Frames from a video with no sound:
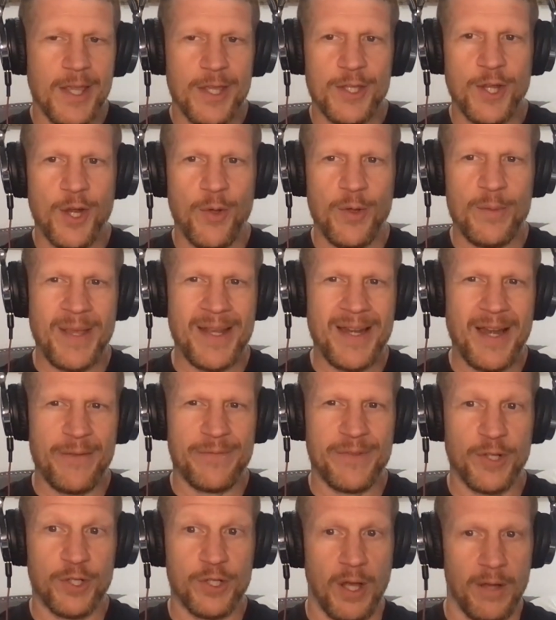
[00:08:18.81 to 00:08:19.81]
It may not
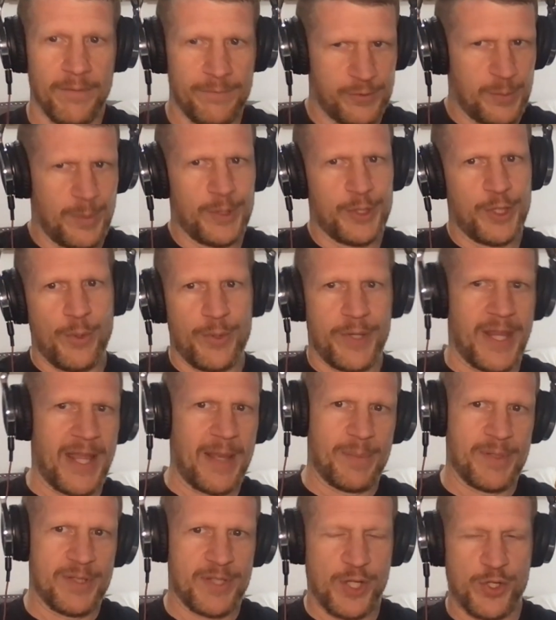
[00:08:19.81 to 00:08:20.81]
feel comfortable to go into
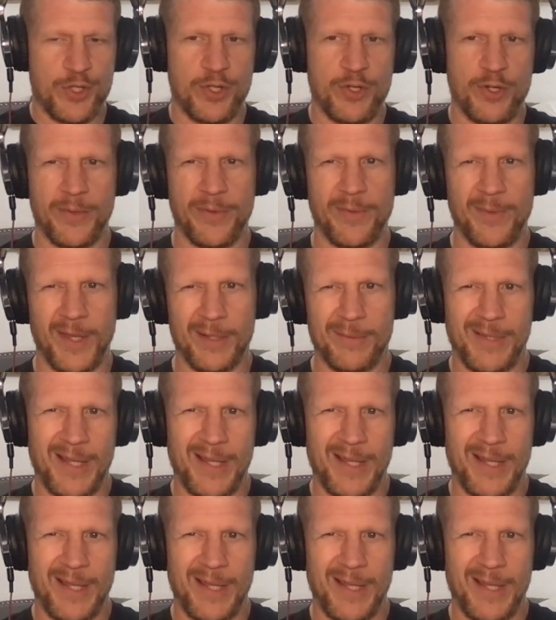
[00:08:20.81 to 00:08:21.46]
that position or anything like,